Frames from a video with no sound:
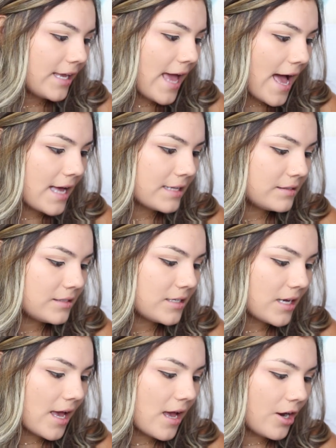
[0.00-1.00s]
we
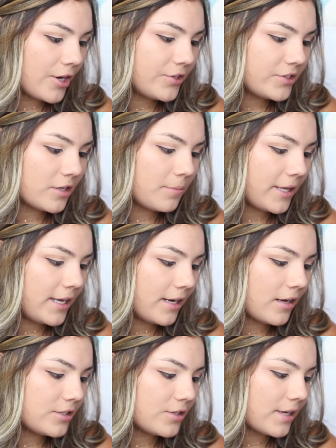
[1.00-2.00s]
asked, are you still
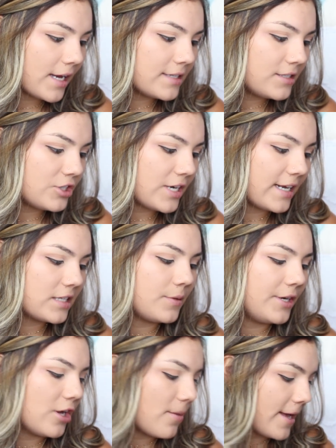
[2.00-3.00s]
planning on doing Isagenix
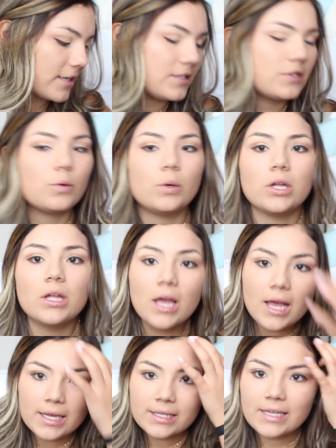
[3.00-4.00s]
when you go back to school?
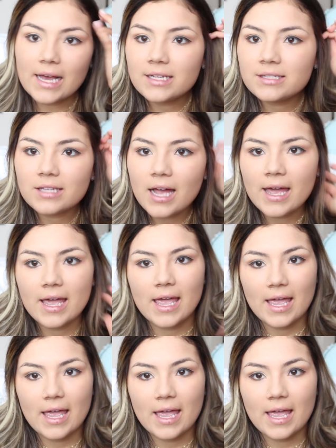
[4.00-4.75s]
Yes, I